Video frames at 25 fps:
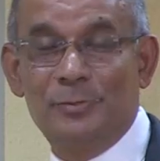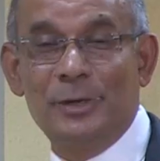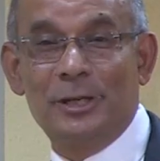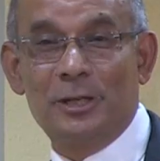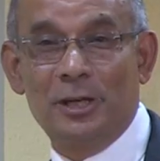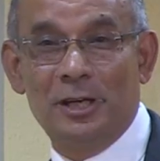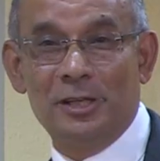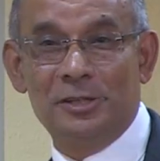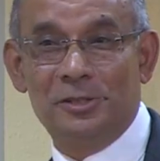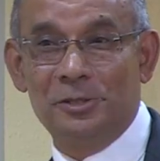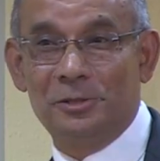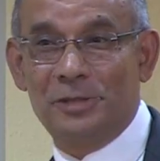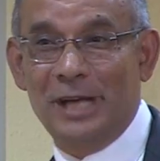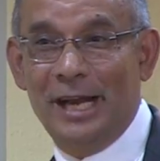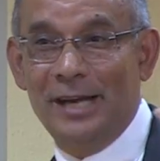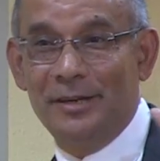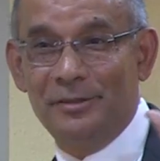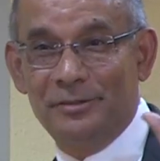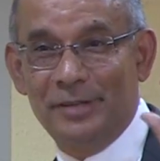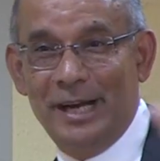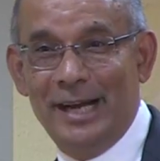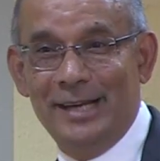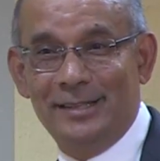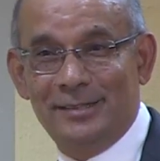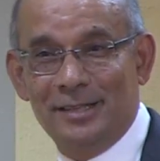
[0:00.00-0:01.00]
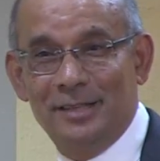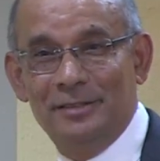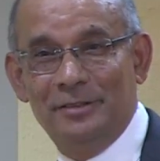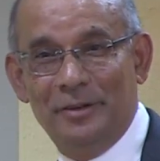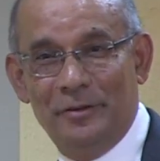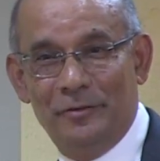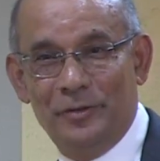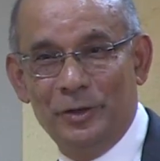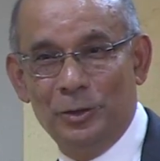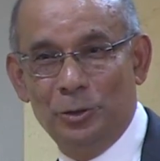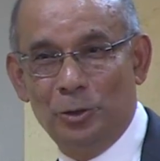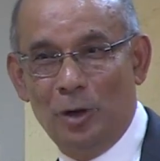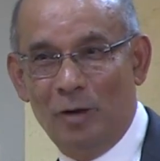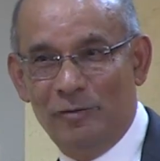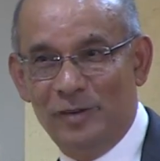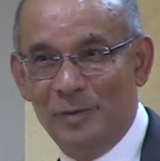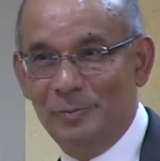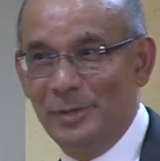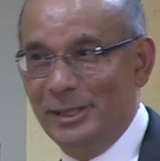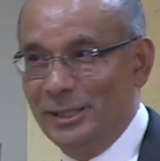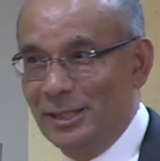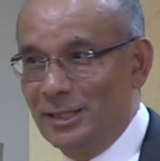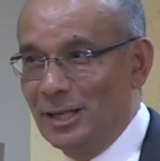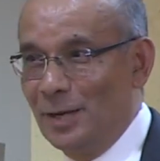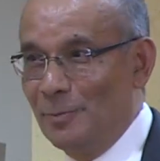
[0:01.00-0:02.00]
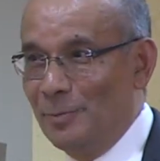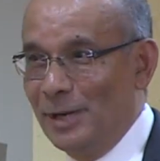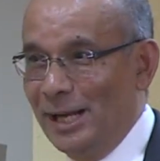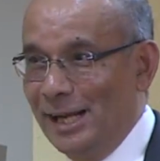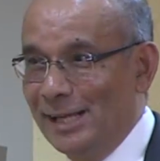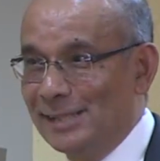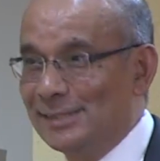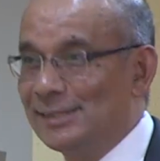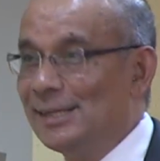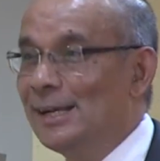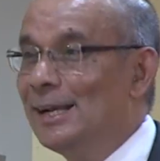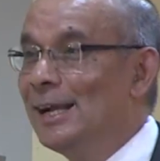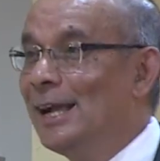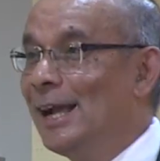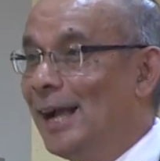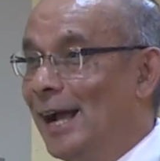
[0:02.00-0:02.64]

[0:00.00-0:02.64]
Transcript: because you can write a review of a particular place,